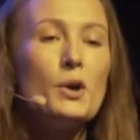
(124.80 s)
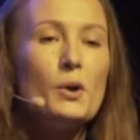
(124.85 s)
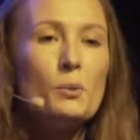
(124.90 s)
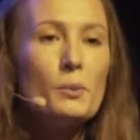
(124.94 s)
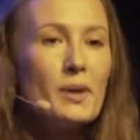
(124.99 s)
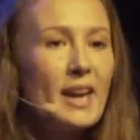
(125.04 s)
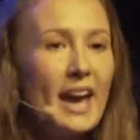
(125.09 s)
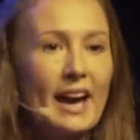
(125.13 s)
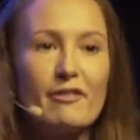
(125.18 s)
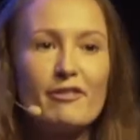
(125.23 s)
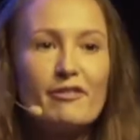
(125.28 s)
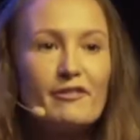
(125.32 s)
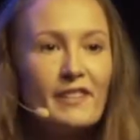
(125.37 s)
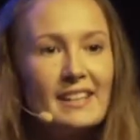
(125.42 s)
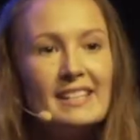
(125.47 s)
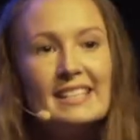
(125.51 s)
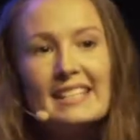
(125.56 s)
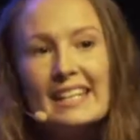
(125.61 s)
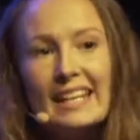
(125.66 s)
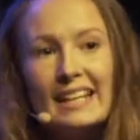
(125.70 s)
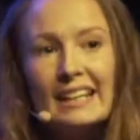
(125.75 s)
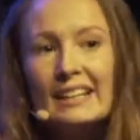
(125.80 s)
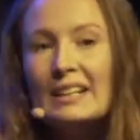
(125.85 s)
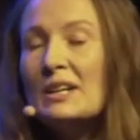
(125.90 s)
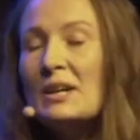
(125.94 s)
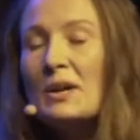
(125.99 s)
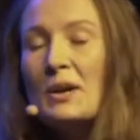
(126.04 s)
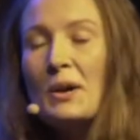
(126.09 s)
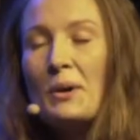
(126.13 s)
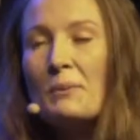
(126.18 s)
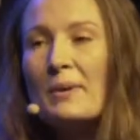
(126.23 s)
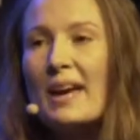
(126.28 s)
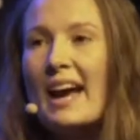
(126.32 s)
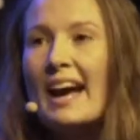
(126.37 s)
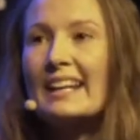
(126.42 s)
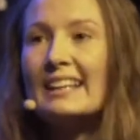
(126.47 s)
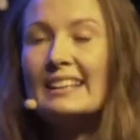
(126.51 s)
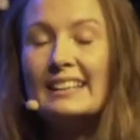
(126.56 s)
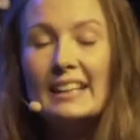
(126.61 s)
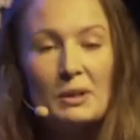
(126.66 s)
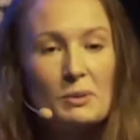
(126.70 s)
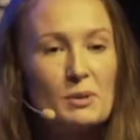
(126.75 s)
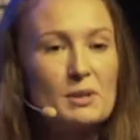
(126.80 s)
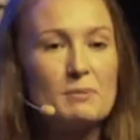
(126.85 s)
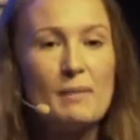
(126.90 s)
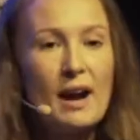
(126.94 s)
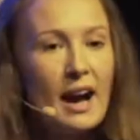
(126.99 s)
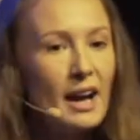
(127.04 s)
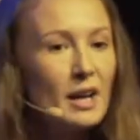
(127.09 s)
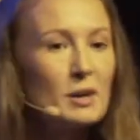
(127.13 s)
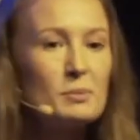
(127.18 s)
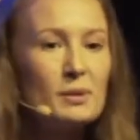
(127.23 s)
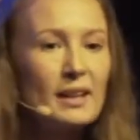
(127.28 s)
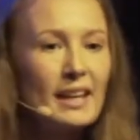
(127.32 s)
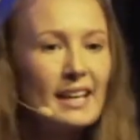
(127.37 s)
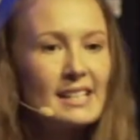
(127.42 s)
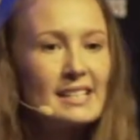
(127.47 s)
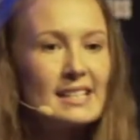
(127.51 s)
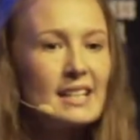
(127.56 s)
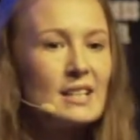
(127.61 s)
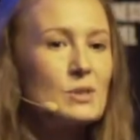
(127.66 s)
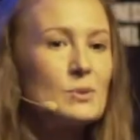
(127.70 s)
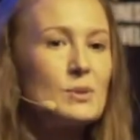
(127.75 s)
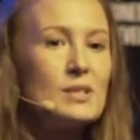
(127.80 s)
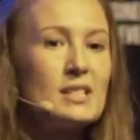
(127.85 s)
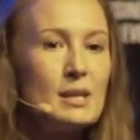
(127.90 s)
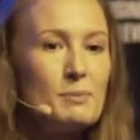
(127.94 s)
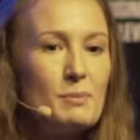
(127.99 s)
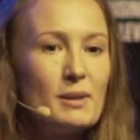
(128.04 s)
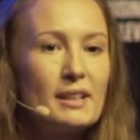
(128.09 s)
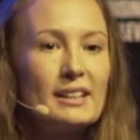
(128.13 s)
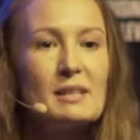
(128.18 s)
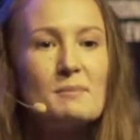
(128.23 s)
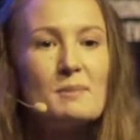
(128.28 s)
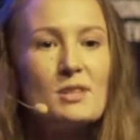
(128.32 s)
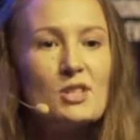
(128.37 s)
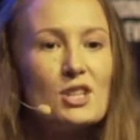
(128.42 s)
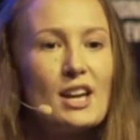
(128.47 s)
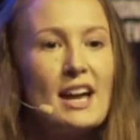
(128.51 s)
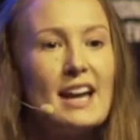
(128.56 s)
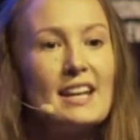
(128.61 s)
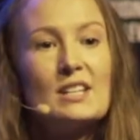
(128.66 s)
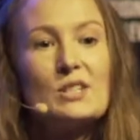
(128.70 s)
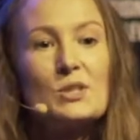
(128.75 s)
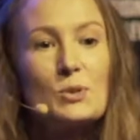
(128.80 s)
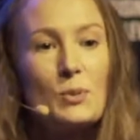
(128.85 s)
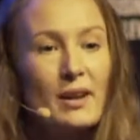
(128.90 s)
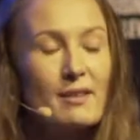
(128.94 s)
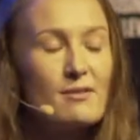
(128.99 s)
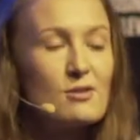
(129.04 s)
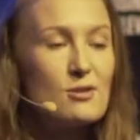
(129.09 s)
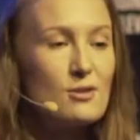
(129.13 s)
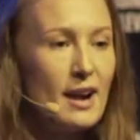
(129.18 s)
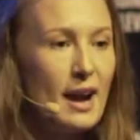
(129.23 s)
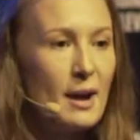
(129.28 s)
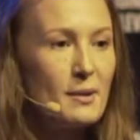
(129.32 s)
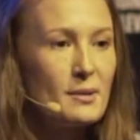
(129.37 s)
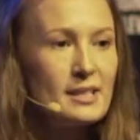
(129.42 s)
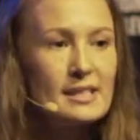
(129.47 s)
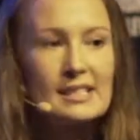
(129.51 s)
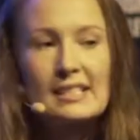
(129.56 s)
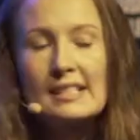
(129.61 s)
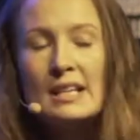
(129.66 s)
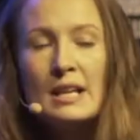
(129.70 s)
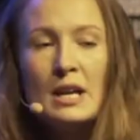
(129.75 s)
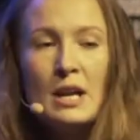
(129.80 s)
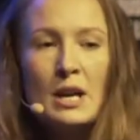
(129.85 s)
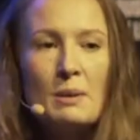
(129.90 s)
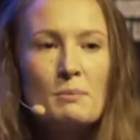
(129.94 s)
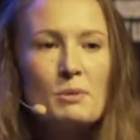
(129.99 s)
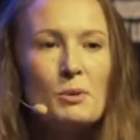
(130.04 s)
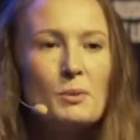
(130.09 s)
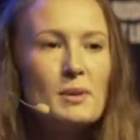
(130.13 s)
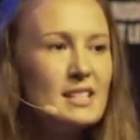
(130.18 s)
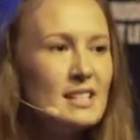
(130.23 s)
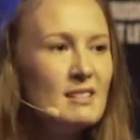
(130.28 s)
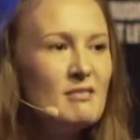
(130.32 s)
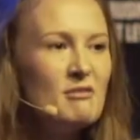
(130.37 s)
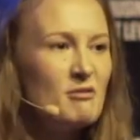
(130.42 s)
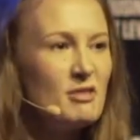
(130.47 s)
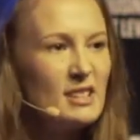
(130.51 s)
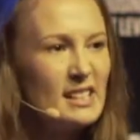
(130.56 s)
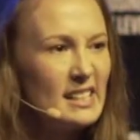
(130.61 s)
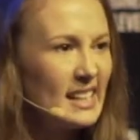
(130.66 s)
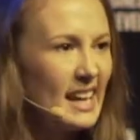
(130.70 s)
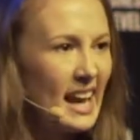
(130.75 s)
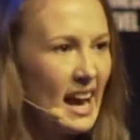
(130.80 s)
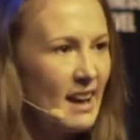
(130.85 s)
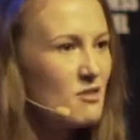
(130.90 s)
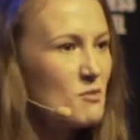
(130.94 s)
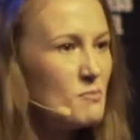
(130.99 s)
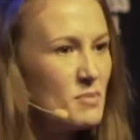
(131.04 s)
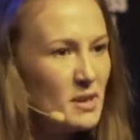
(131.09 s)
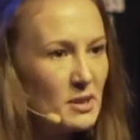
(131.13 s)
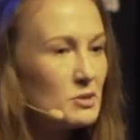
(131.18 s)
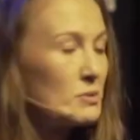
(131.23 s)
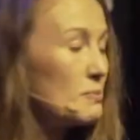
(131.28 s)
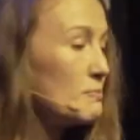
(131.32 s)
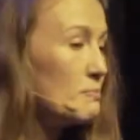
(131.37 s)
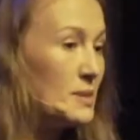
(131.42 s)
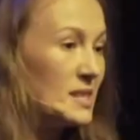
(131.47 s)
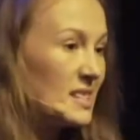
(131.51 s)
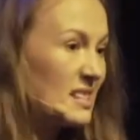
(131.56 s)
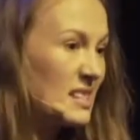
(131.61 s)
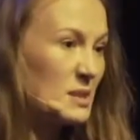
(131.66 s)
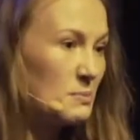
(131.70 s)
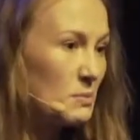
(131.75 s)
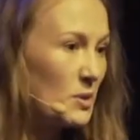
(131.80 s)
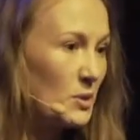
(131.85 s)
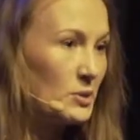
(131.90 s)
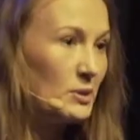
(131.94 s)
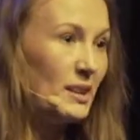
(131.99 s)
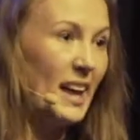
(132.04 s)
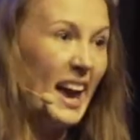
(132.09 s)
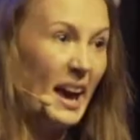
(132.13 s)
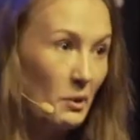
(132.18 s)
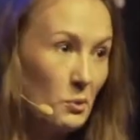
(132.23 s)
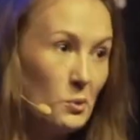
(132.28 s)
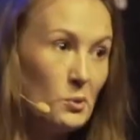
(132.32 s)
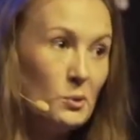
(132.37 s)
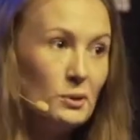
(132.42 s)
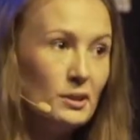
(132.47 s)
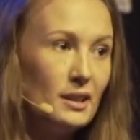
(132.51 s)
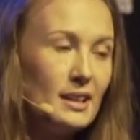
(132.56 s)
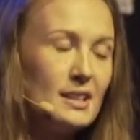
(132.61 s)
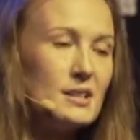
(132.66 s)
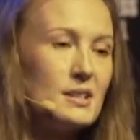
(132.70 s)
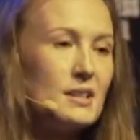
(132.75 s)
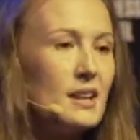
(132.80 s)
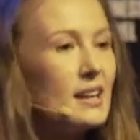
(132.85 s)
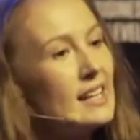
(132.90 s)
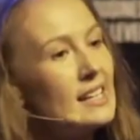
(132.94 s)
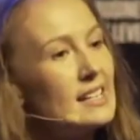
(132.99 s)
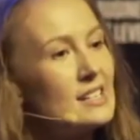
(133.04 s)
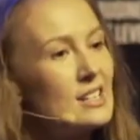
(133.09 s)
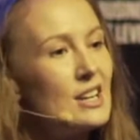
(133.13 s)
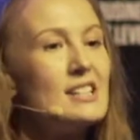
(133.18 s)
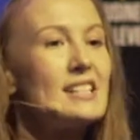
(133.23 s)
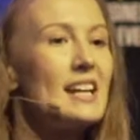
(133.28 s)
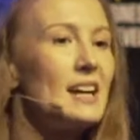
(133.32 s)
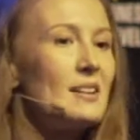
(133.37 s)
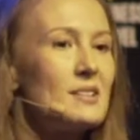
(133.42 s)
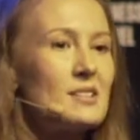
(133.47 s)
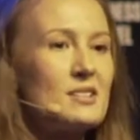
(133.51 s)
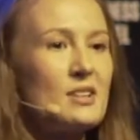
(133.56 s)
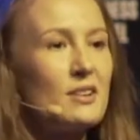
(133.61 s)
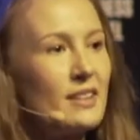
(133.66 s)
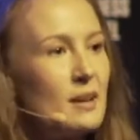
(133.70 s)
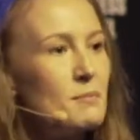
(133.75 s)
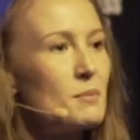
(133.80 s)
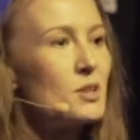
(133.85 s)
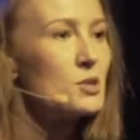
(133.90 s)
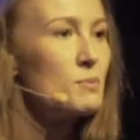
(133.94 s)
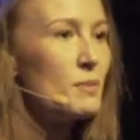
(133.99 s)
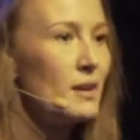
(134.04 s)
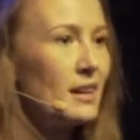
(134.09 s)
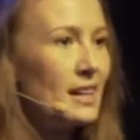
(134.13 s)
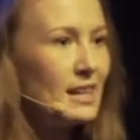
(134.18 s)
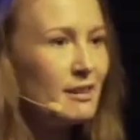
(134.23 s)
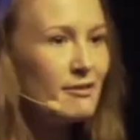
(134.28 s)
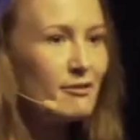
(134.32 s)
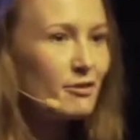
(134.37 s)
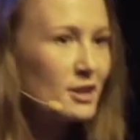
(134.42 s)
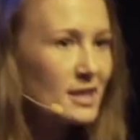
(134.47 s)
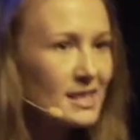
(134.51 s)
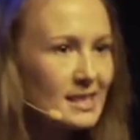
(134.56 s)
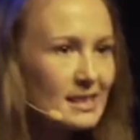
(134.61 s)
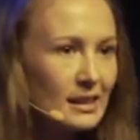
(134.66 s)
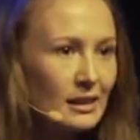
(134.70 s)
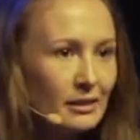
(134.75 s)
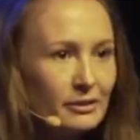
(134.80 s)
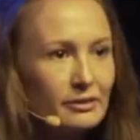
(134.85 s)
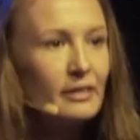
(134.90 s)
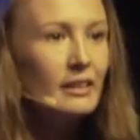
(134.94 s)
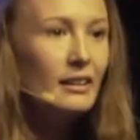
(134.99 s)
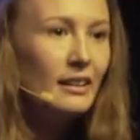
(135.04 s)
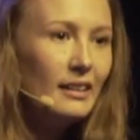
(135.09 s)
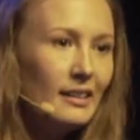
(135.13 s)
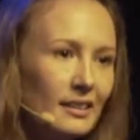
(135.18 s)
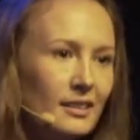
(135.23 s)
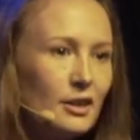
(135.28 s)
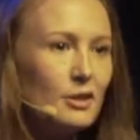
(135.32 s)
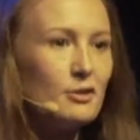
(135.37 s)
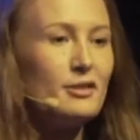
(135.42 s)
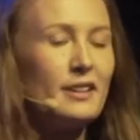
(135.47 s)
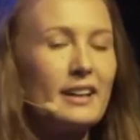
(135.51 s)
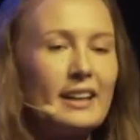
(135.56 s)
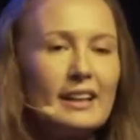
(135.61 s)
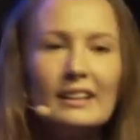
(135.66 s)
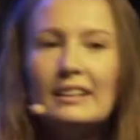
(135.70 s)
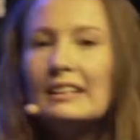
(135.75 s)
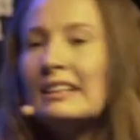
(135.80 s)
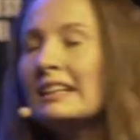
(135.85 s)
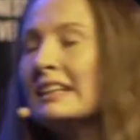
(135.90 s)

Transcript: We had funding, we had a liquid marketplace, things would typically be shared in 24 hours, but we didn't really have a business model at all. And turns out there's not that much money in free stuff. Go figure.